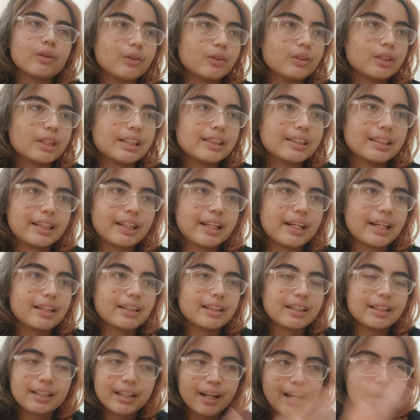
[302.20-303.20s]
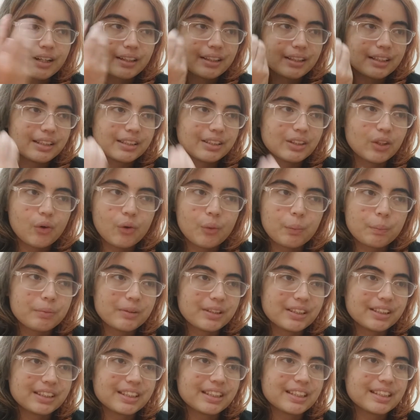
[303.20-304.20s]
those things again, the darkness, the
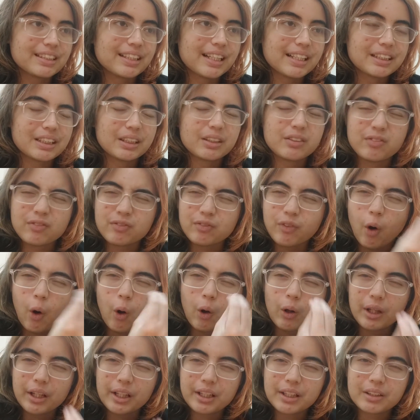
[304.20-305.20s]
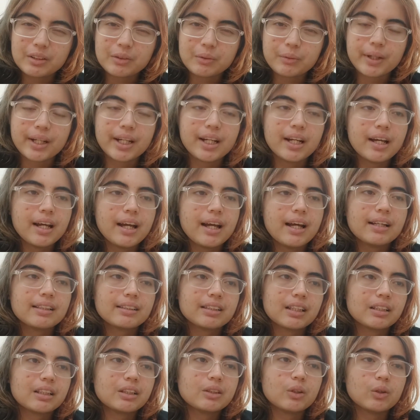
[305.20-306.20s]
hopelessness, and just falling into it,
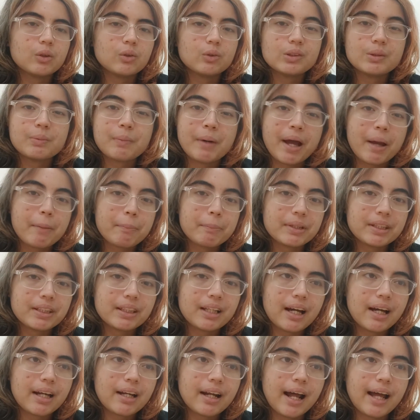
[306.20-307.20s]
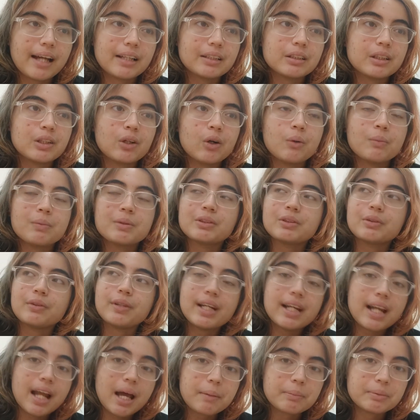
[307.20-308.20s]
starting to lose my appetite. I actually almost
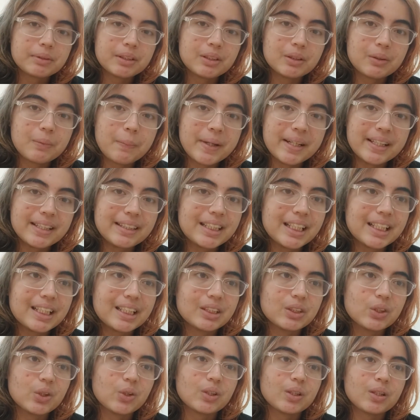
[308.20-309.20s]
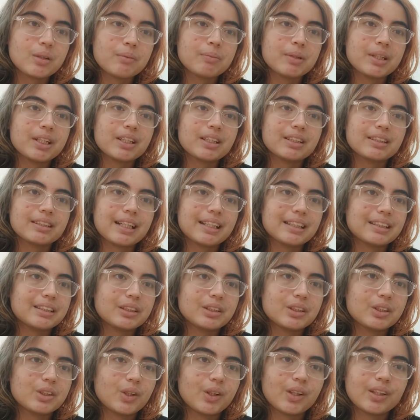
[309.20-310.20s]
relapsed into my eating disorder because I
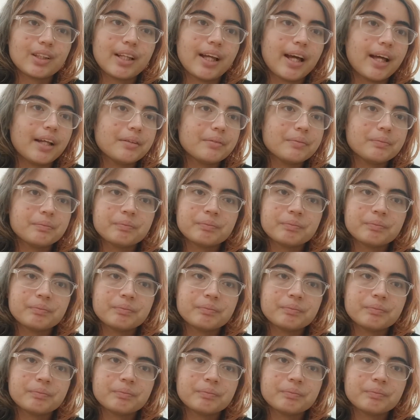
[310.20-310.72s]
just thought that